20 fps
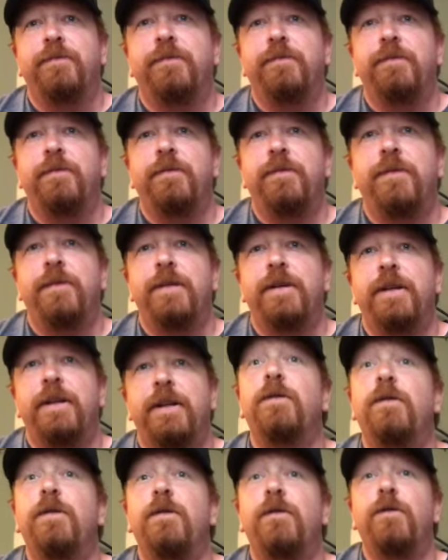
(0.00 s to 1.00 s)
And
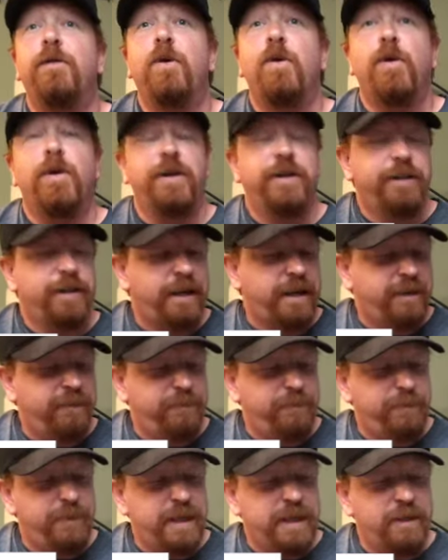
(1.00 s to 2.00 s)
the 4 is F
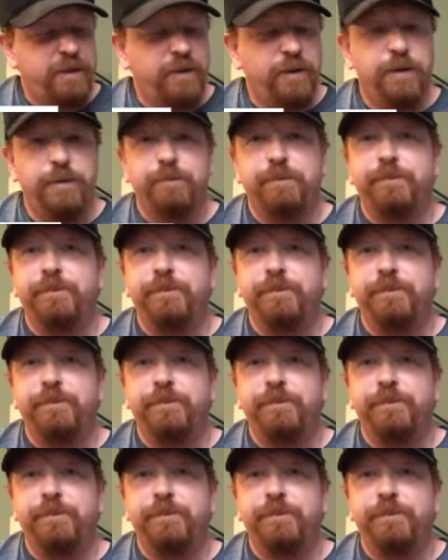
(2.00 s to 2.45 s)
major.